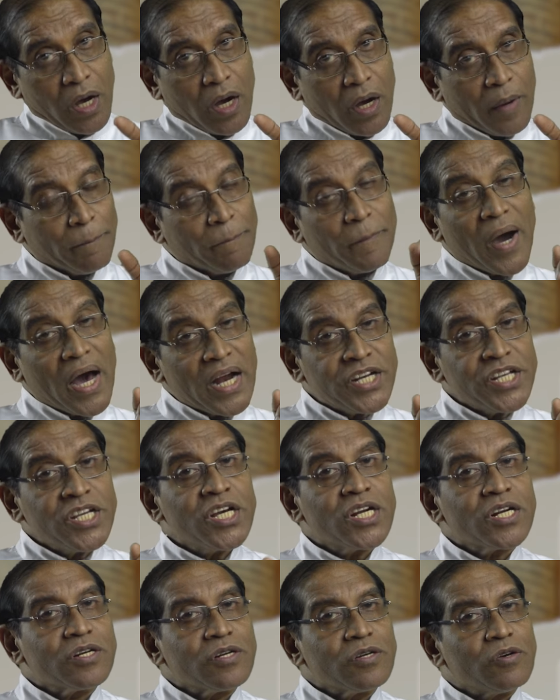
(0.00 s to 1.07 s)
A
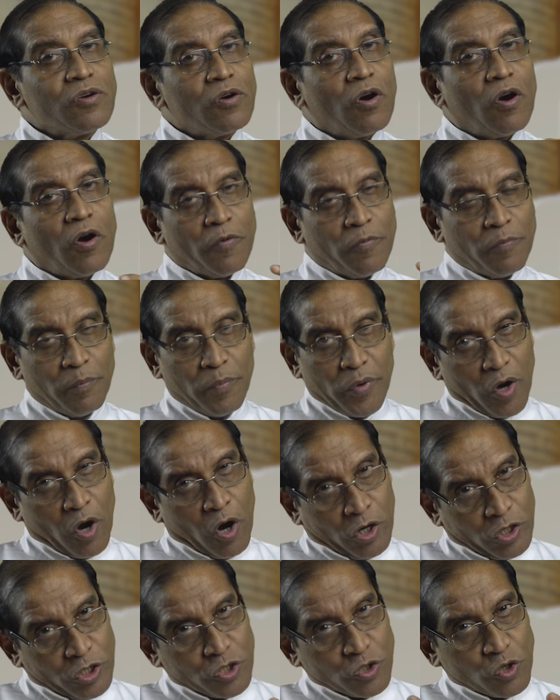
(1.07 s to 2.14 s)
barrier of
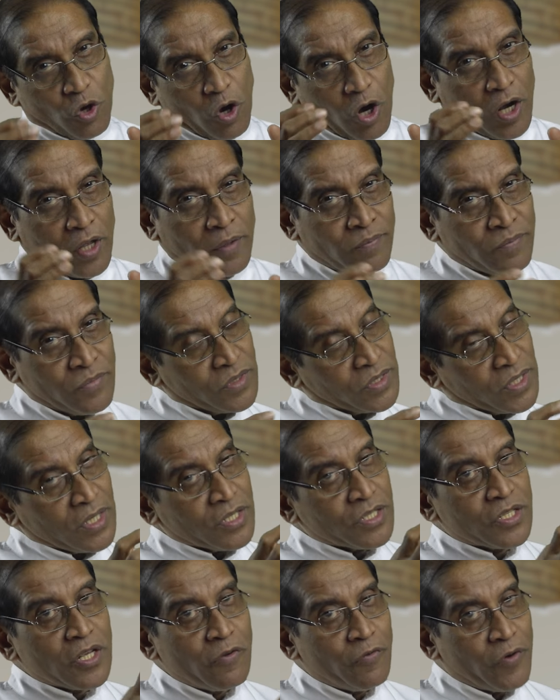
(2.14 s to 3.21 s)
bronze columns
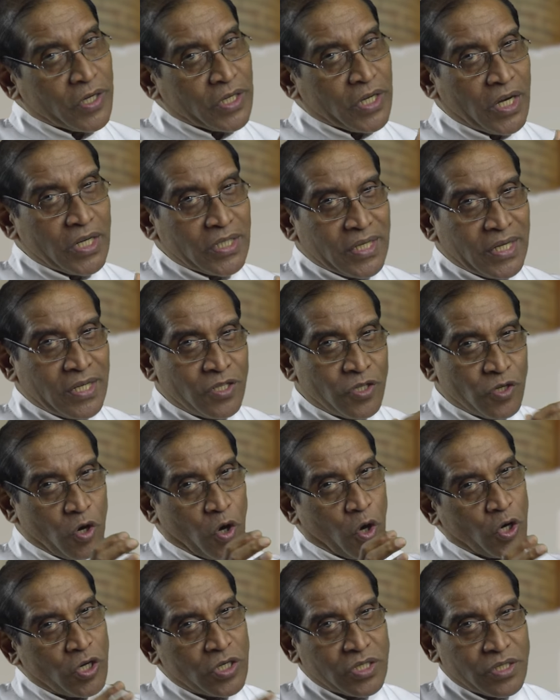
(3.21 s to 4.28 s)
and silver curtain
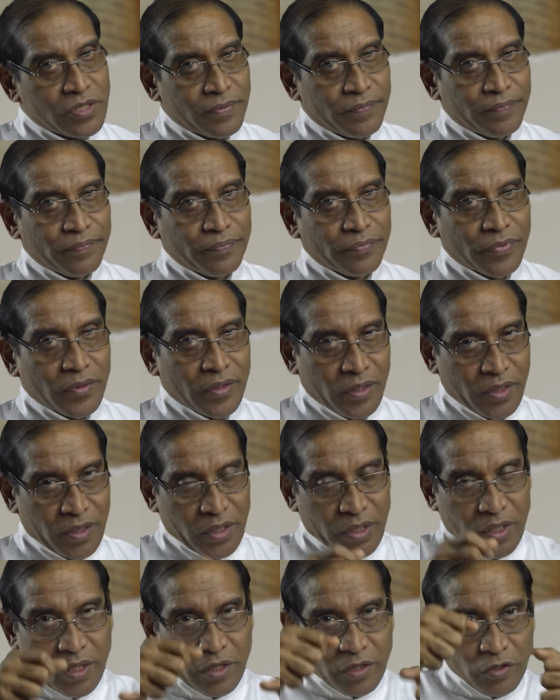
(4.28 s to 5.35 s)
rods.
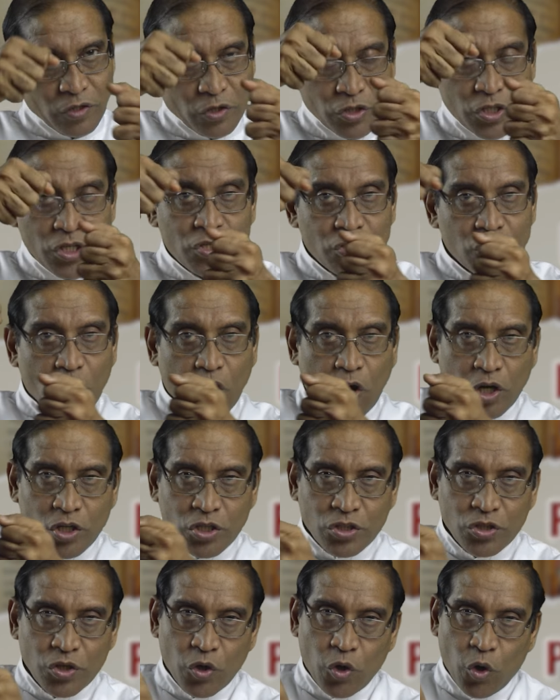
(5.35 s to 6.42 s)
Now these
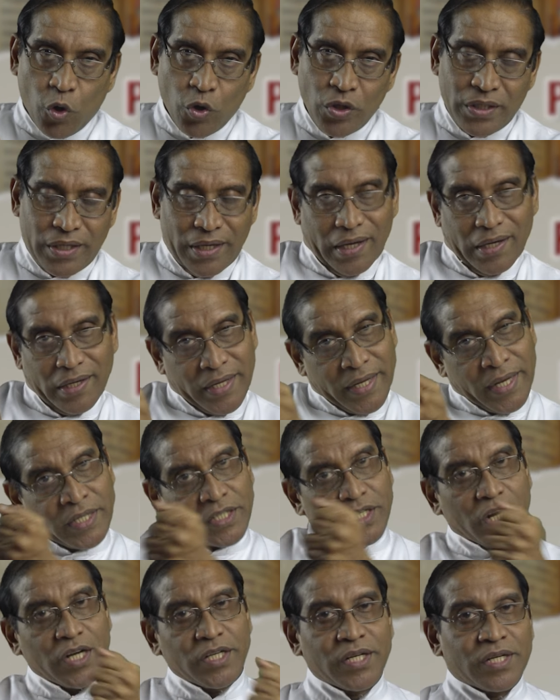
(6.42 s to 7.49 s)
rods hold linen
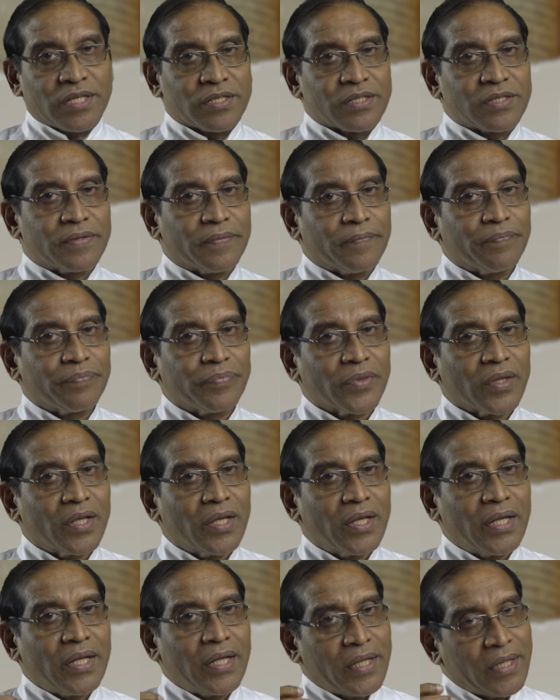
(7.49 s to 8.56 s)
curtains.
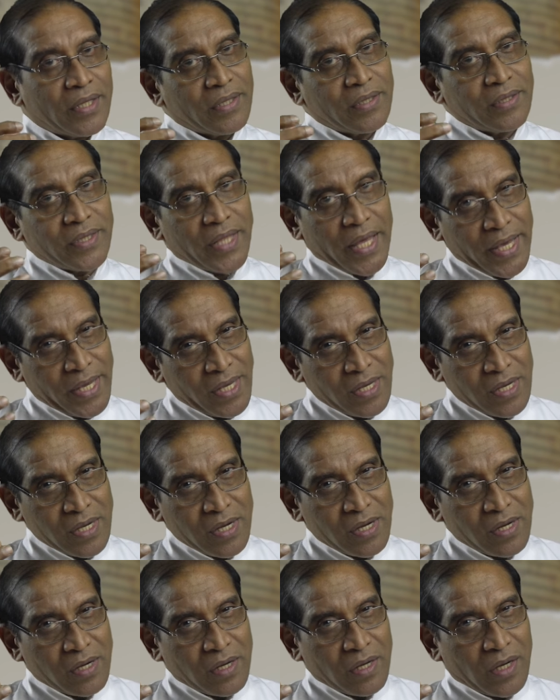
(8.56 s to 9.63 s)
They
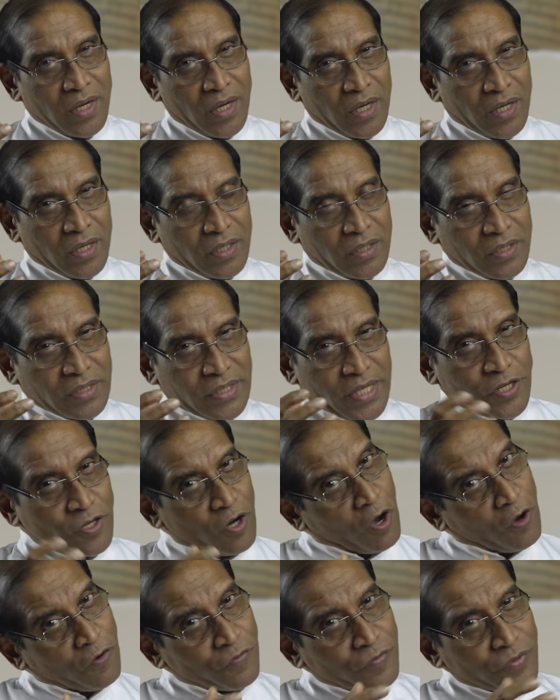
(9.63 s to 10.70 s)
set
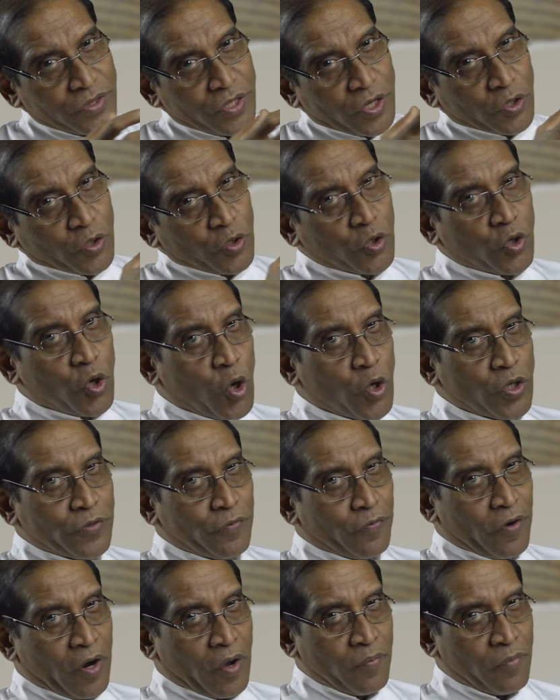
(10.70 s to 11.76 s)
off the court
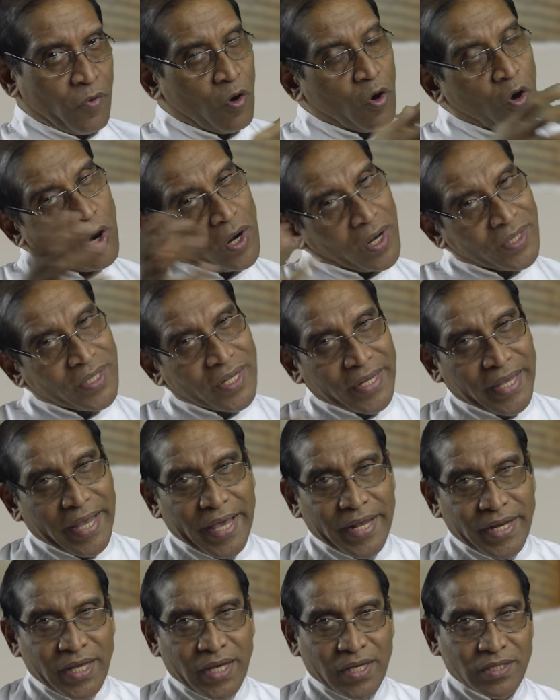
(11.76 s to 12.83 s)
from all other
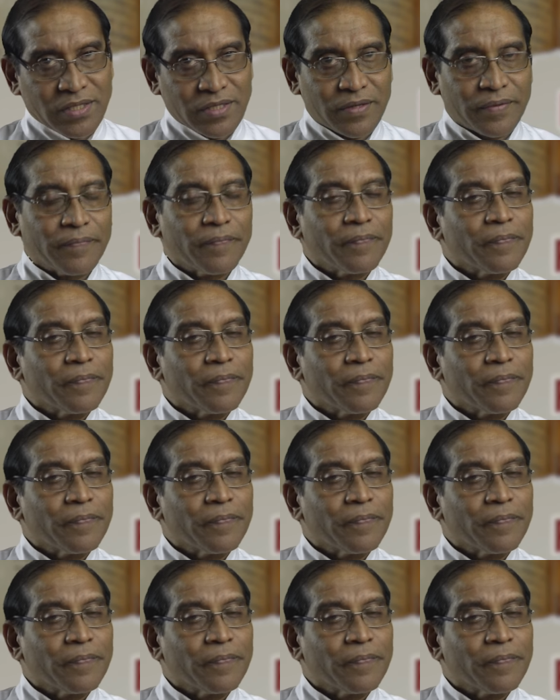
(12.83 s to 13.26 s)
areas.